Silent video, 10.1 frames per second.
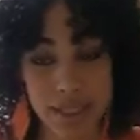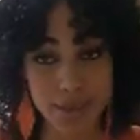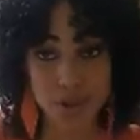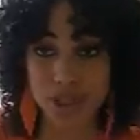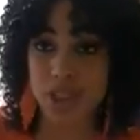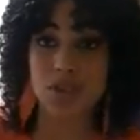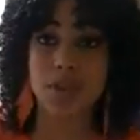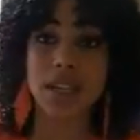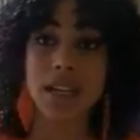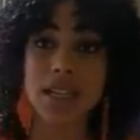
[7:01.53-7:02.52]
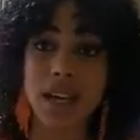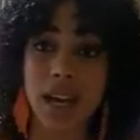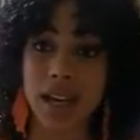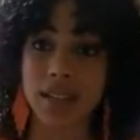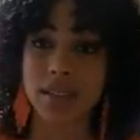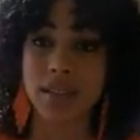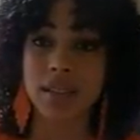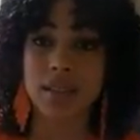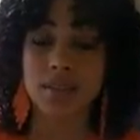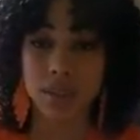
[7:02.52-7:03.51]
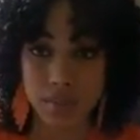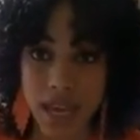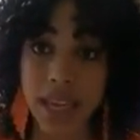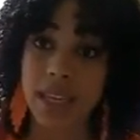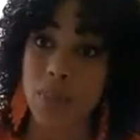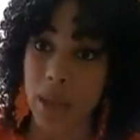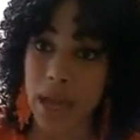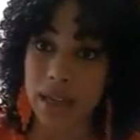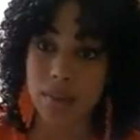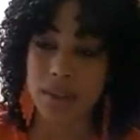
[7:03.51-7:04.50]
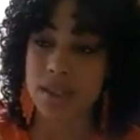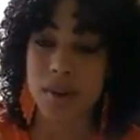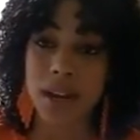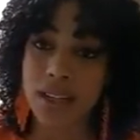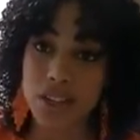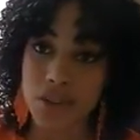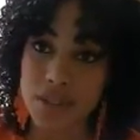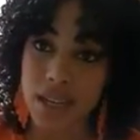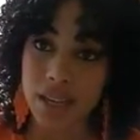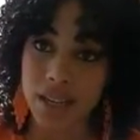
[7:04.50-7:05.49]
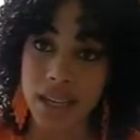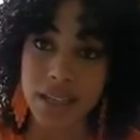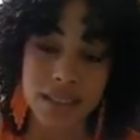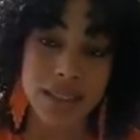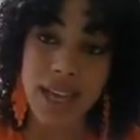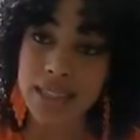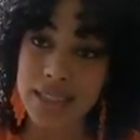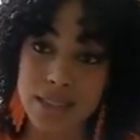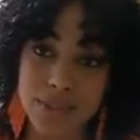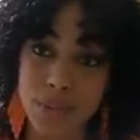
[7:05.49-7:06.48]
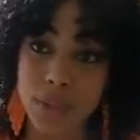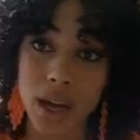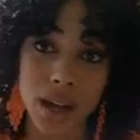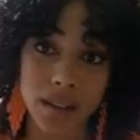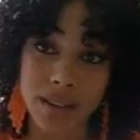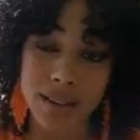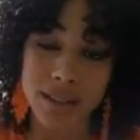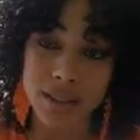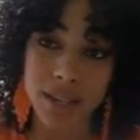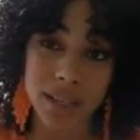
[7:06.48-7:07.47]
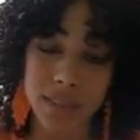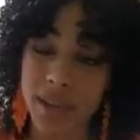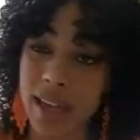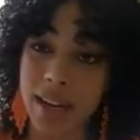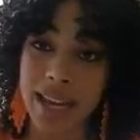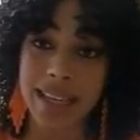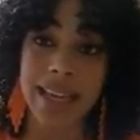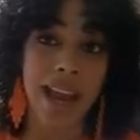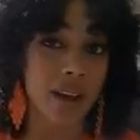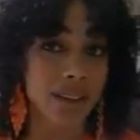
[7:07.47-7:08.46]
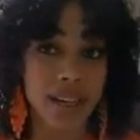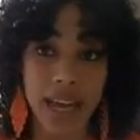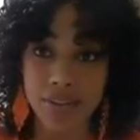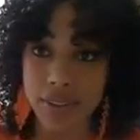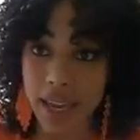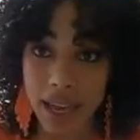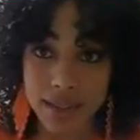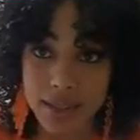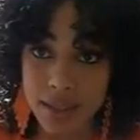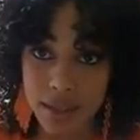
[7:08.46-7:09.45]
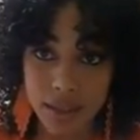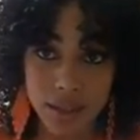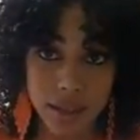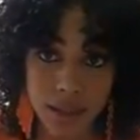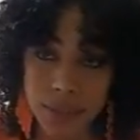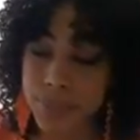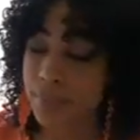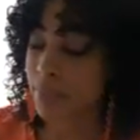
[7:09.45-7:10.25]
And this was just $3.99. But I'm taking it back because I'm not going to use it, and that's $4. I could get a gallon and a half of gas. You